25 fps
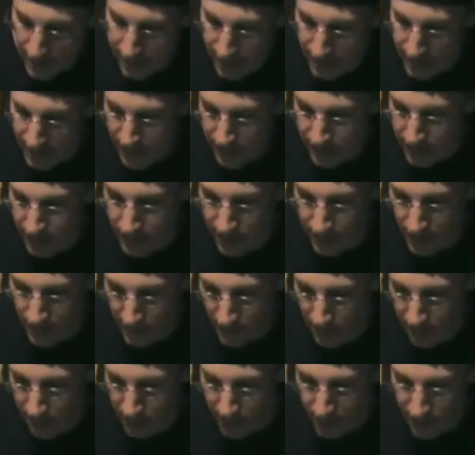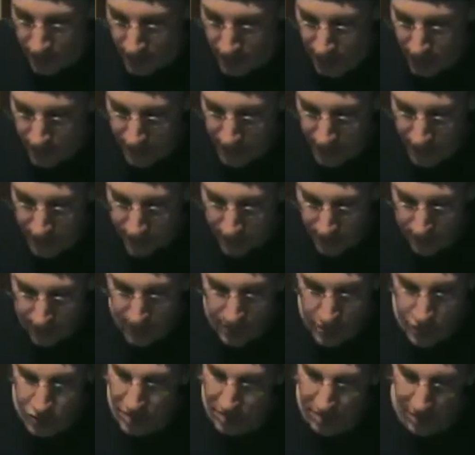Okay, so then they put their card there.
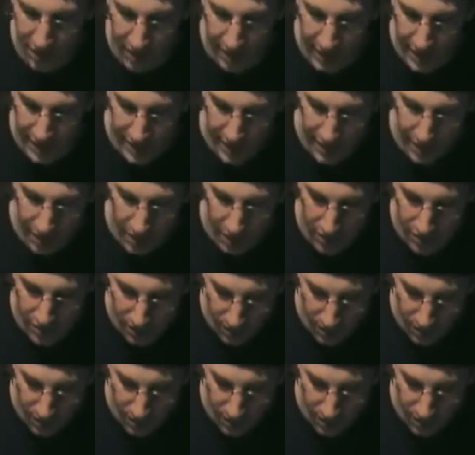You dribble the rest of the cards